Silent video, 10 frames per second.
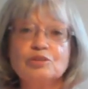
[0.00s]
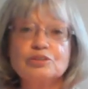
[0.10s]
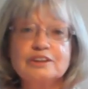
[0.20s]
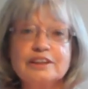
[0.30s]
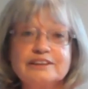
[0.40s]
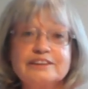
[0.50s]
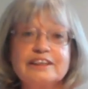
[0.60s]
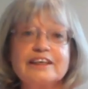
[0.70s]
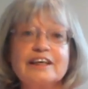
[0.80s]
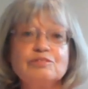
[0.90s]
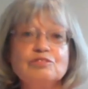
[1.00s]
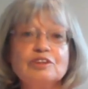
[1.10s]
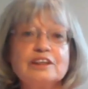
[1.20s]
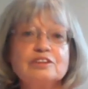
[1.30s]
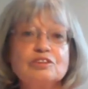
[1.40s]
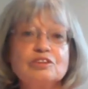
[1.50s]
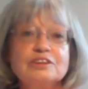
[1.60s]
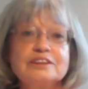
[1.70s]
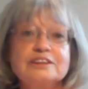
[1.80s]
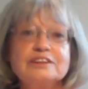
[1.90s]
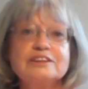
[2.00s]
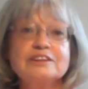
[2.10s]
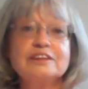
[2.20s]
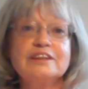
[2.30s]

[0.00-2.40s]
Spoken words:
authentic and real and honest